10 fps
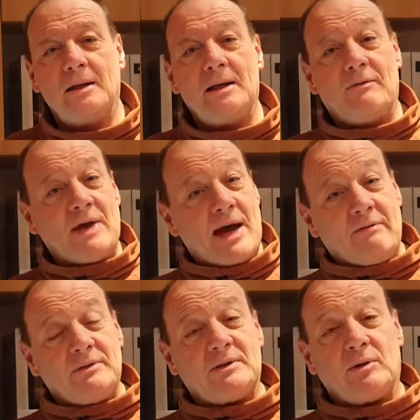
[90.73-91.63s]
If you
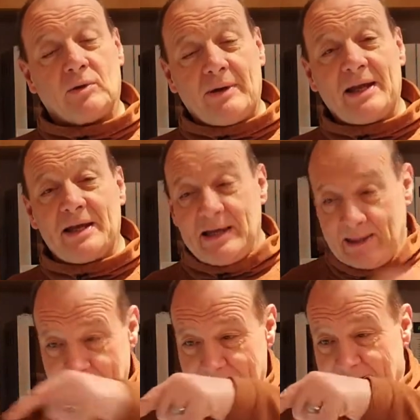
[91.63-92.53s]
haven't already,
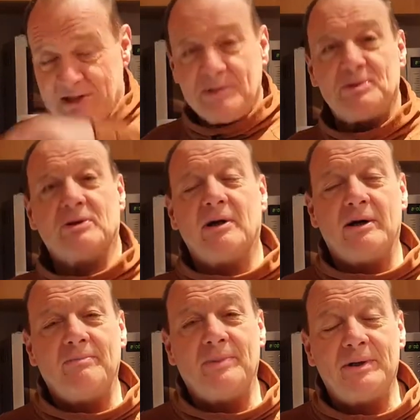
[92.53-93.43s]
hit the
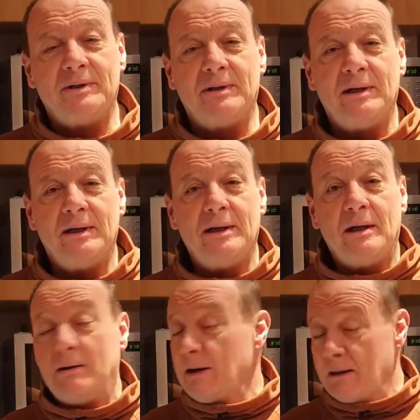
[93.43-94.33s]
subscribe button.
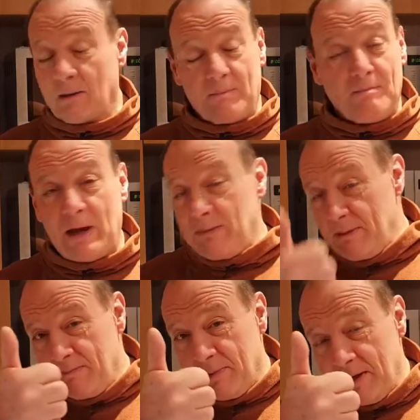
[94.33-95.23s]

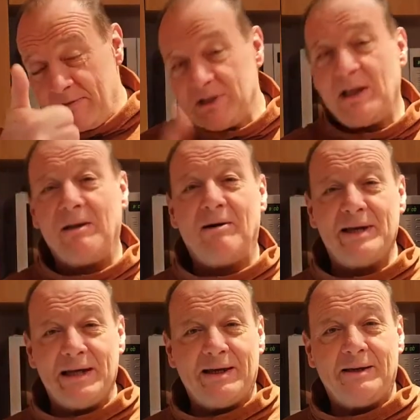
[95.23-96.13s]
Maybe give us a
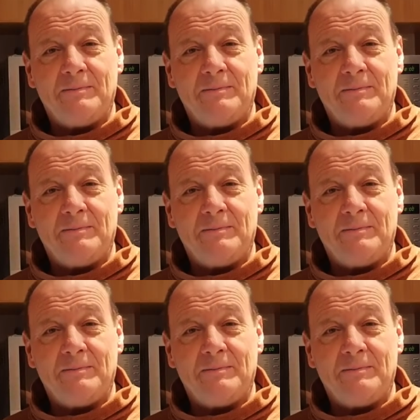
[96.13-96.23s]
like.